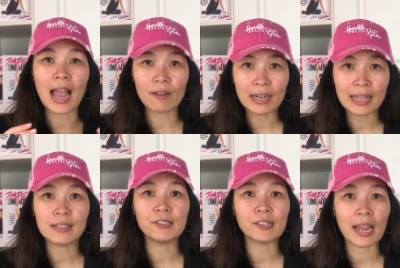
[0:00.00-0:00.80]
everything to
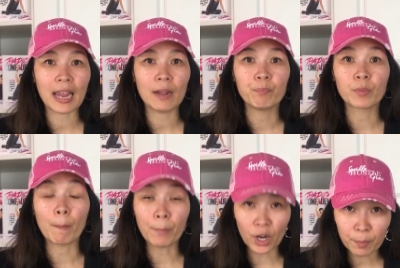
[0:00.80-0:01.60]
stay
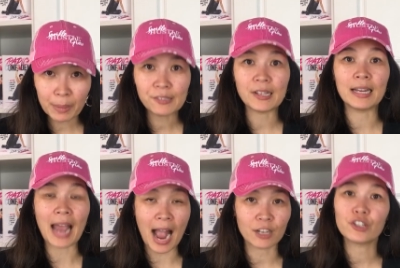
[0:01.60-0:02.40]
purpose and
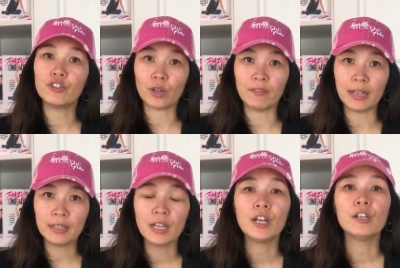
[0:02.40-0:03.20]
action driven